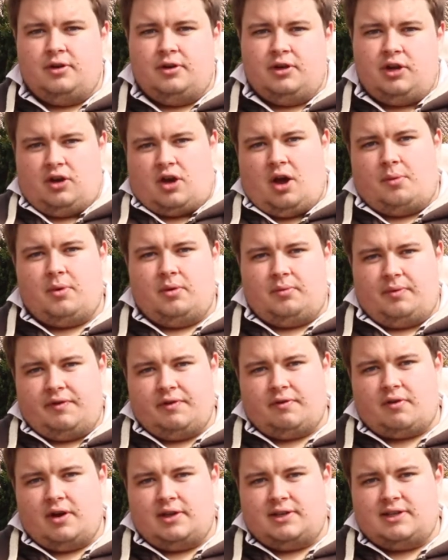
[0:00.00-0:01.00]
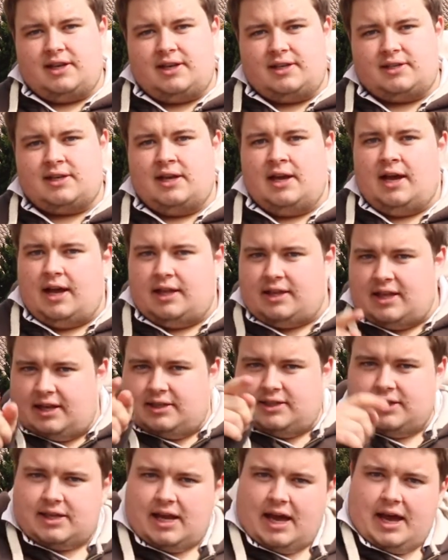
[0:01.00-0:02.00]
you come up with your ideas, and
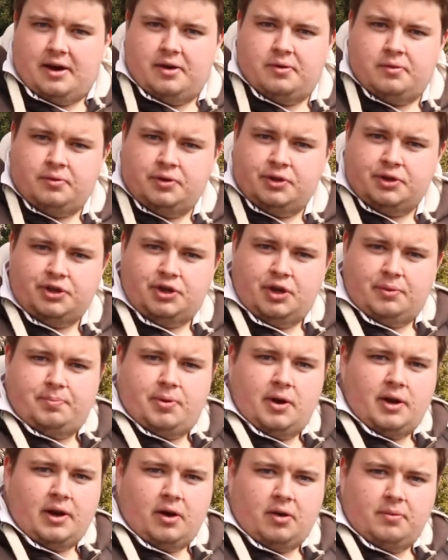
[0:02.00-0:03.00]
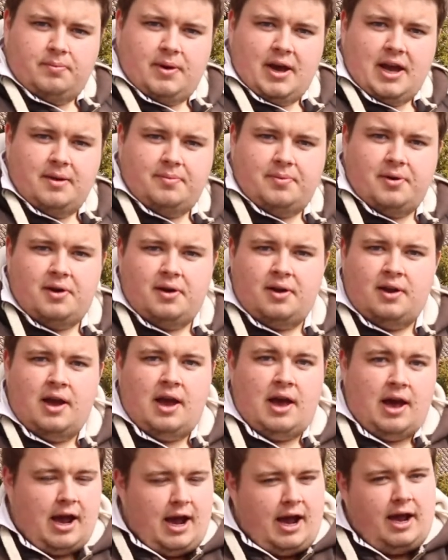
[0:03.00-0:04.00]
that is how you put it on paper
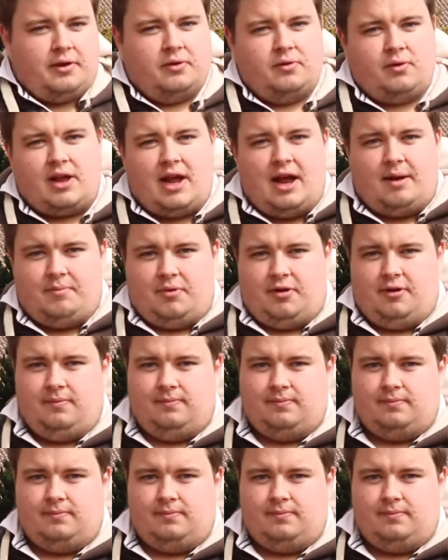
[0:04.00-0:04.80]
and on camera.